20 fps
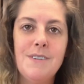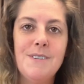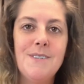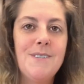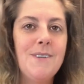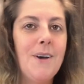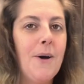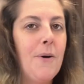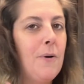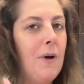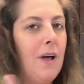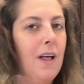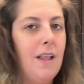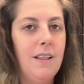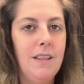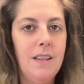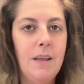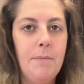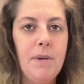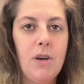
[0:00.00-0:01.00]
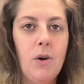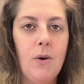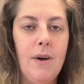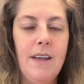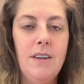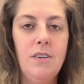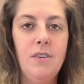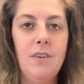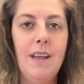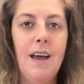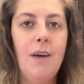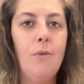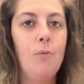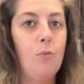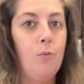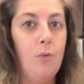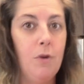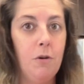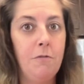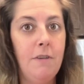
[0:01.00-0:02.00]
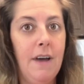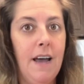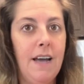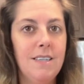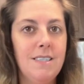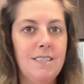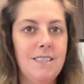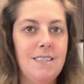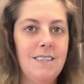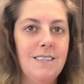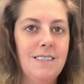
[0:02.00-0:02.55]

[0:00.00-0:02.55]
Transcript: So let me go ahead and do that real fast.